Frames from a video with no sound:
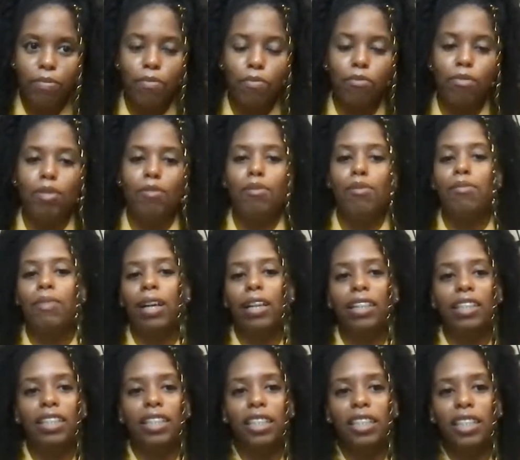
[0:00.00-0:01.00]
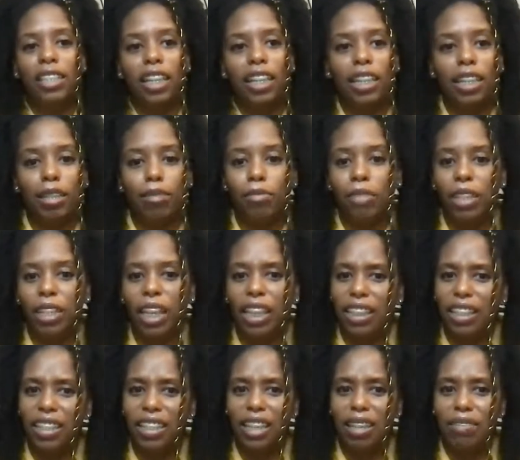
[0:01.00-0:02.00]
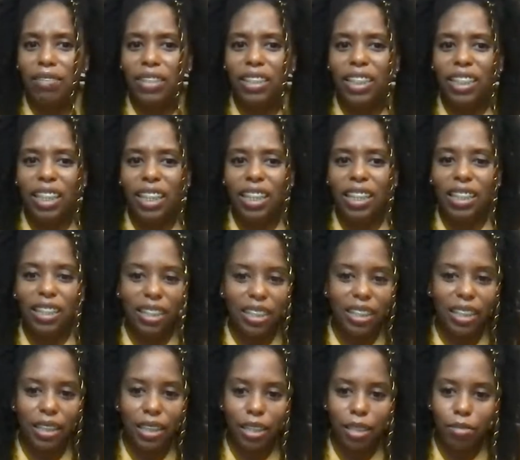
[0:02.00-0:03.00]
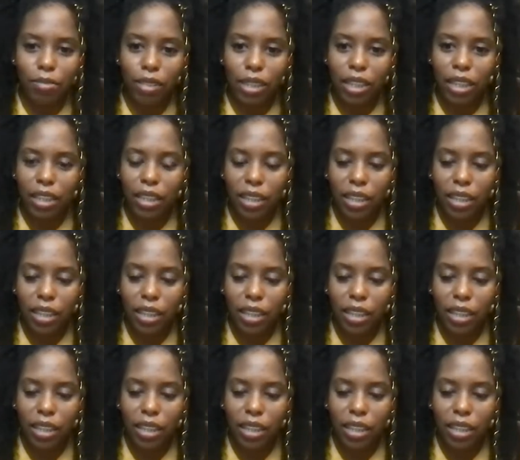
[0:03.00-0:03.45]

People probably just checking to be like, is that really her? Yeah, it's me.